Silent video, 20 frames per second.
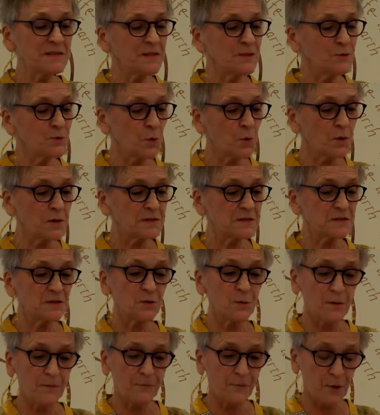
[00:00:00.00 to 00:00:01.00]
the doors
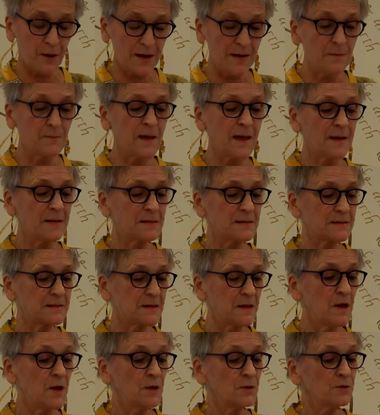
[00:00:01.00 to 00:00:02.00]
for inmates
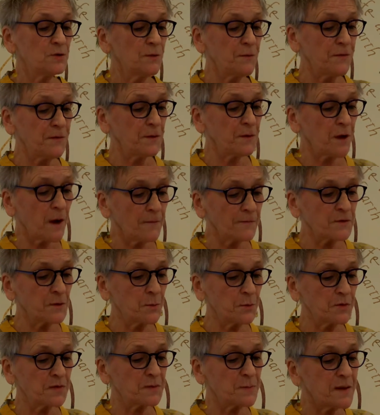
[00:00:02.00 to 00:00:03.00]
to feel
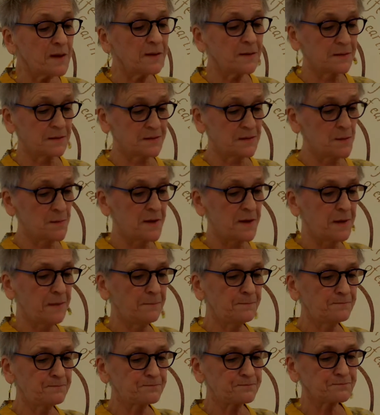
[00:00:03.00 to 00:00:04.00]
comfortable speaking to me,
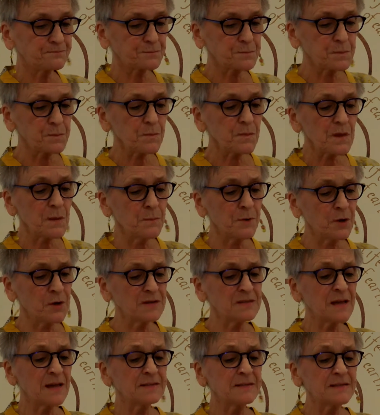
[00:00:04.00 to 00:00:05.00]

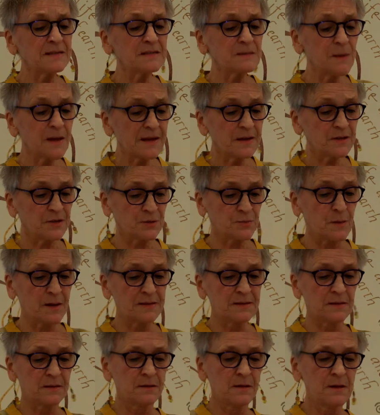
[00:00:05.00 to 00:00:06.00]
because I distinguish
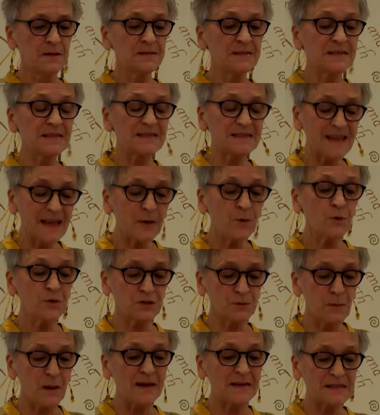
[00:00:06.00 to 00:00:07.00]

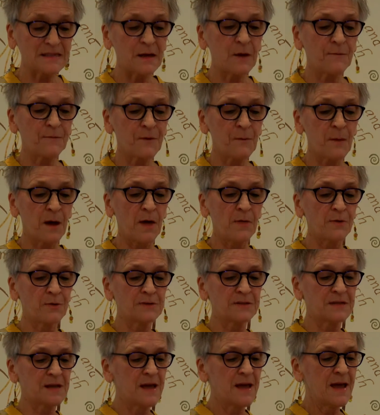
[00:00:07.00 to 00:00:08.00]
myself from
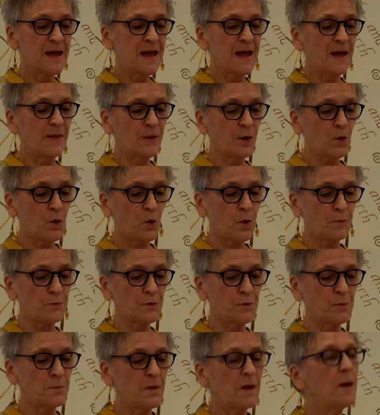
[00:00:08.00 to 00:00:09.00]
others in the
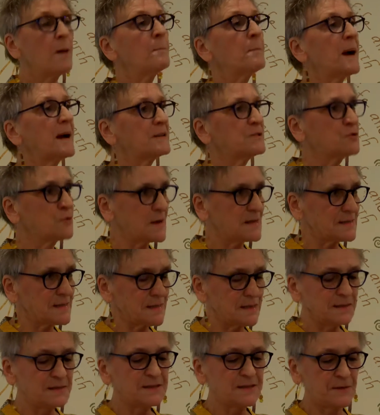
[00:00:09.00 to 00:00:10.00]
courtroom by
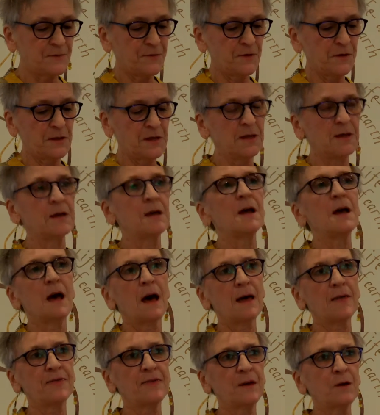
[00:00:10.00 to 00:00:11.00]
dressing differently.
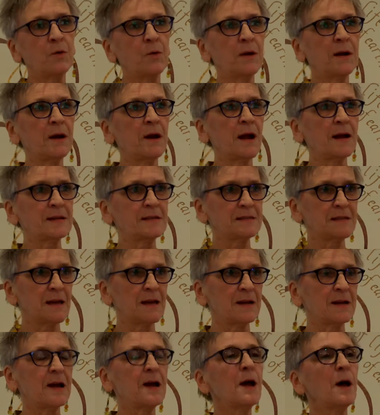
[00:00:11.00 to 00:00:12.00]
I think Quinn and I
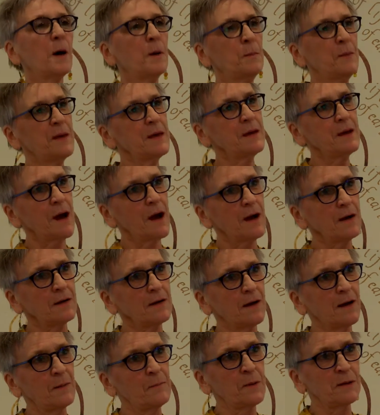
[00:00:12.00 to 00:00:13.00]
said, a peacock
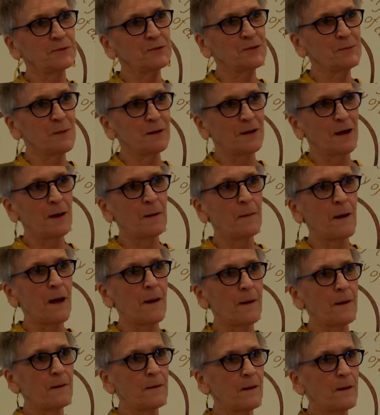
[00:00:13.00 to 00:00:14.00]

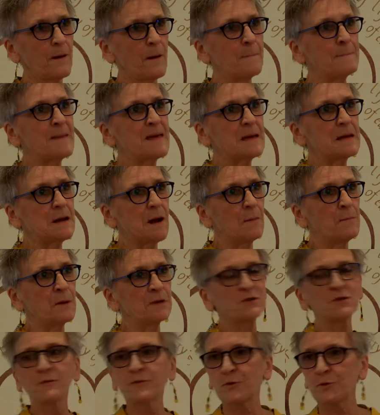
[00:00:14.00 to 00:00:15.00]
amid a
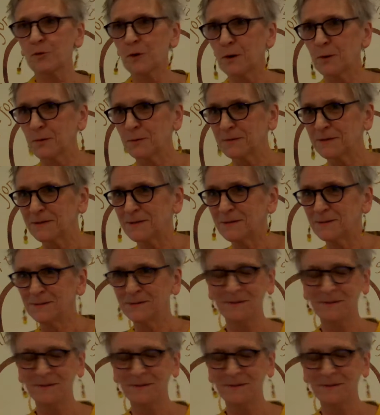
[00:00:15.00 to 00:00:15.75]
bunch of crows.